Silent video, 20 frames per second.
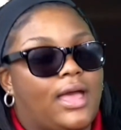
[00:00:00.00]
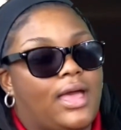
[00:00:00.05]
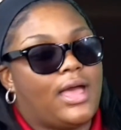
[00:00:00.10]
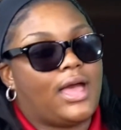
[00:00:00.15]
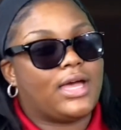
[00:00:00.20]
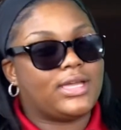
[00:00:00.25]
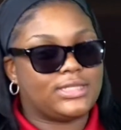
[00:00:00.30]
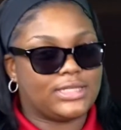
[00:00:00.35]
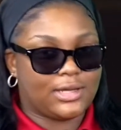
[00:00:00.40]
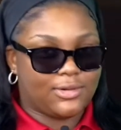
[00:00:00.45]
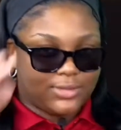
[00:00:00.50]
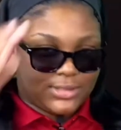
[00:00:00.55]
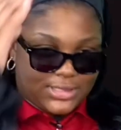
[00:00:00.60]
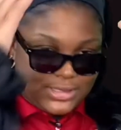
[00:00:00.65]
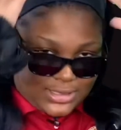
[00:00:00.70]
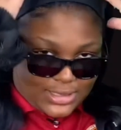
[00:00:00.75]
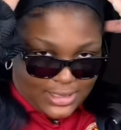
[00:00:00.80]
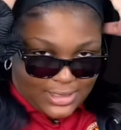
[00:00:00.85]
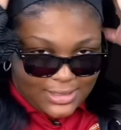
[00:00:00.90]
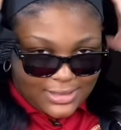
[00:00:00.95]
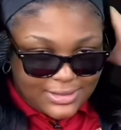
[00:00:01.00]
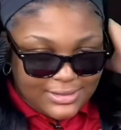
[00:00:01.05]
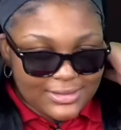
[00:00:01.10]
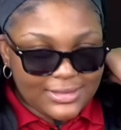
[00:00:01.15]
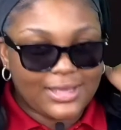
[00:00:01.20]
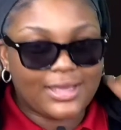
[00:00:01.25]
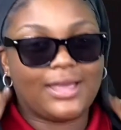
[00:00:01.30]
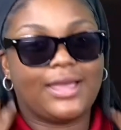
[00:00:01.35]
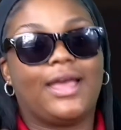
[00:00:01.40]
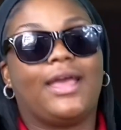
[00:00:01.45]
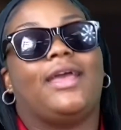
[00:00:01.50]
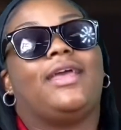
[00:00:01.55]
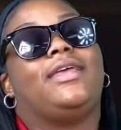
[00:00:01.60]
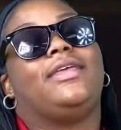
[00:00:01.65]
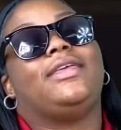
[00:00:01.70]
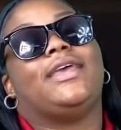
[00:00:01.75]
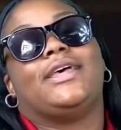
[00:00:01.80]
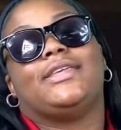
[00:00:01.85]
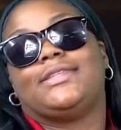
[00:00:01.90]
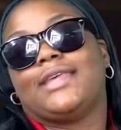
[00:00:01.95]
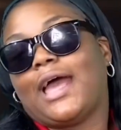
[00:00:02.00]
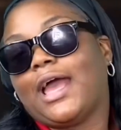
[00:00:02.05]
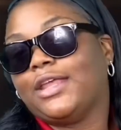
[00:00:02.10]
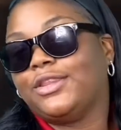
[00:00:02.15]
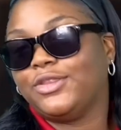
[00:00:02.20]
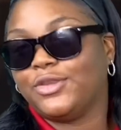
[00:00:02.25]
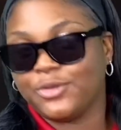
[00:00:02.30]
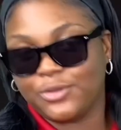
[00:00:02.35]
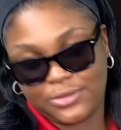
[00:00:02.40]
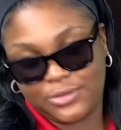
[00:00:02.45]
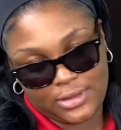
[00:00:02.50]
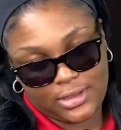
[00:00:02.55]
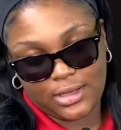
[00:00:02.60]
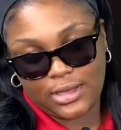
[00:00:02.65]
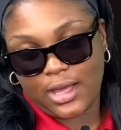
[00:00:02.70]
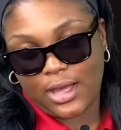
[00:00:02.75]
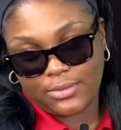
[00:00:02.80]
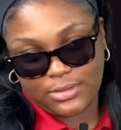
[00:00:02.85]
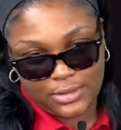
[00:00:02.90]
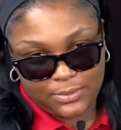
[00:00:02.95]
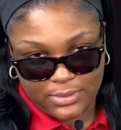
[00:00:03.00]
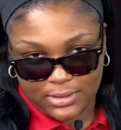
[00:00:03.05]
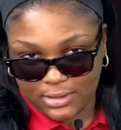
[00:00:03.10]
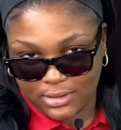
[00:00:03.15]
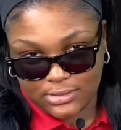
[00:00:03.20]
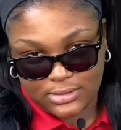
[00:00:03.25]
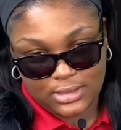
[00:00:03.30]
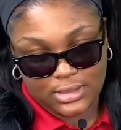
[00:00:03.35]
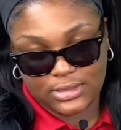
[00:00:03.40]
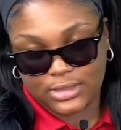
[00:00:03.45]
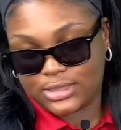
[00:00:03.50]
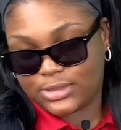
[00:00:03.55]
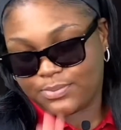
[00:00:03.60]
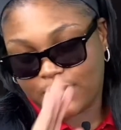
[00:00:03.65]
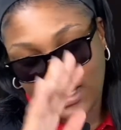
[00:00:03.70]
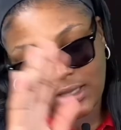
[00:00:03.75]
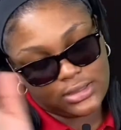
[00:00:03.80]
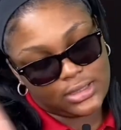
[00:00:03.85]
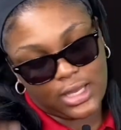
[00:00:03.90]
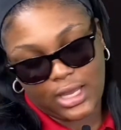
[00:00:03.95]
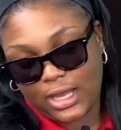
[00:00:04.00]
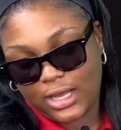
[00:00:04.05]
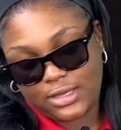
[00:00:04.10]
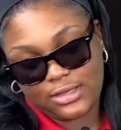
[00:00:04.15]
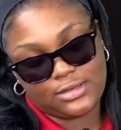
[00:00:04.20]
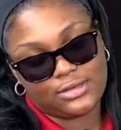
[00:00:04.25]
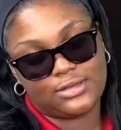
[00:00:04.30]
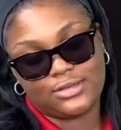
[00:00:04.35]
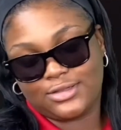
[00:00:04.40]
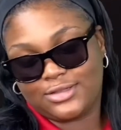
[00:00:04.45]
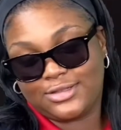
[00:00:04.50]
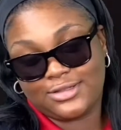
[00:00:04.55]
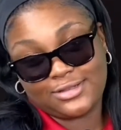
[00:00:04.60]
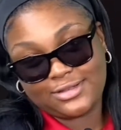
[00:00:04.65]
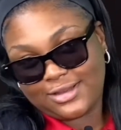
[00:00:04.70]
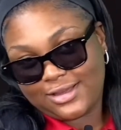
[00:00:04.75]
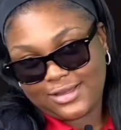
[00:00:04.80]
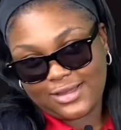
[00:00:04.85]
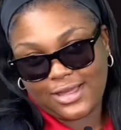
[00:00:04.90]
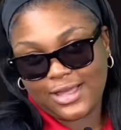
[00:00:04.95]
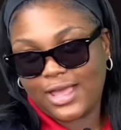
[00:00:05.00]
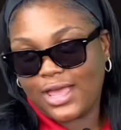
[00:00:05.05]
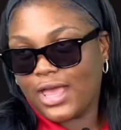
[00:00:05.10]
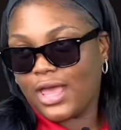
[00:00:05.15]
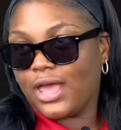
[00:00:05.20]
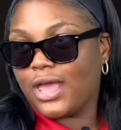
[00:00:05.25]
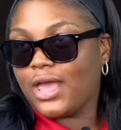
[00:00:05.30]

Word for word: as I was saying, yes, I do think I'm the Beyonce, despite the haters. You oh, know, oh, you, guys